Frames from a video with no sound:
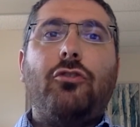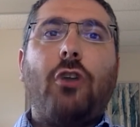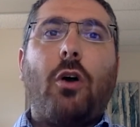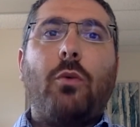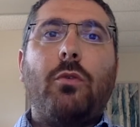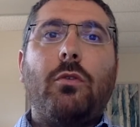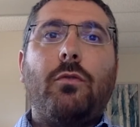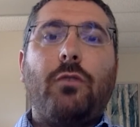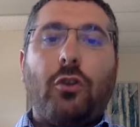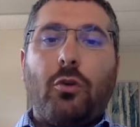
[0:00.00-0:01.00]
don't
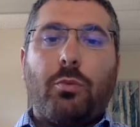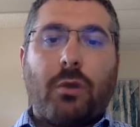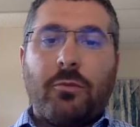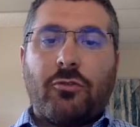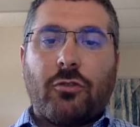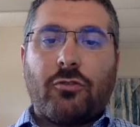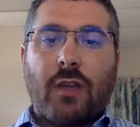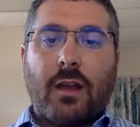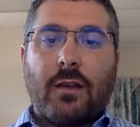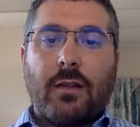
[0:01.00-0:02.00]
view premature
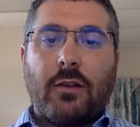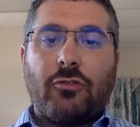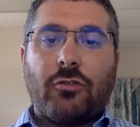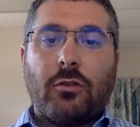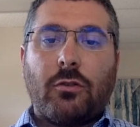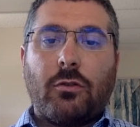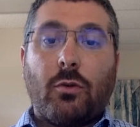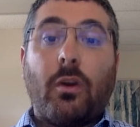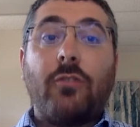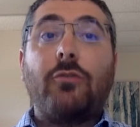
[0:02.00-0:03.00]
ejaculation,
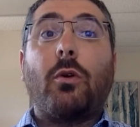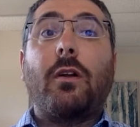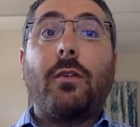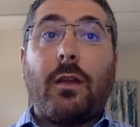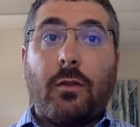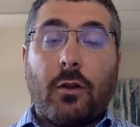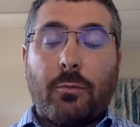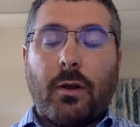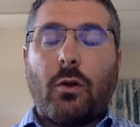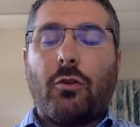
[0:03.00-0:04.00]
or historically,
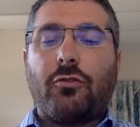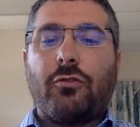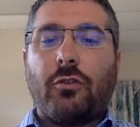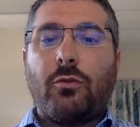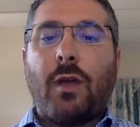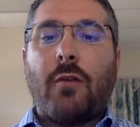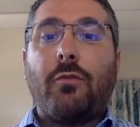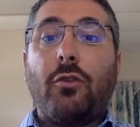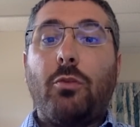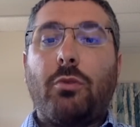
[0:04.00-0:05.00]
there have been cultures that do
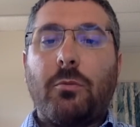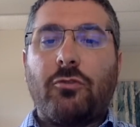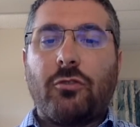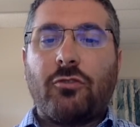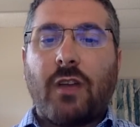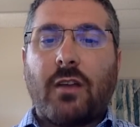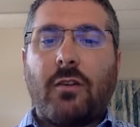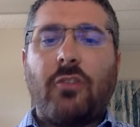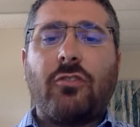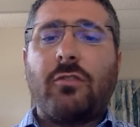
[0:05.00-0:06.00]
not view premature
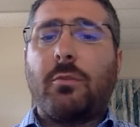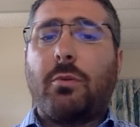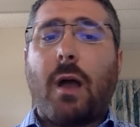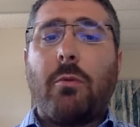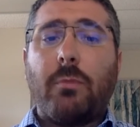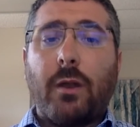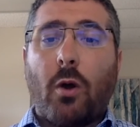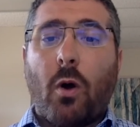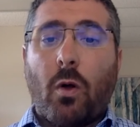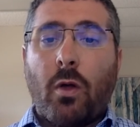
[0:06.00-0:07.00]
ejaculation as a problem
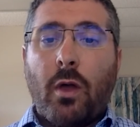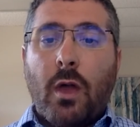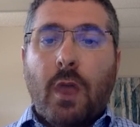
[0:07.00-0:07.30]
at all.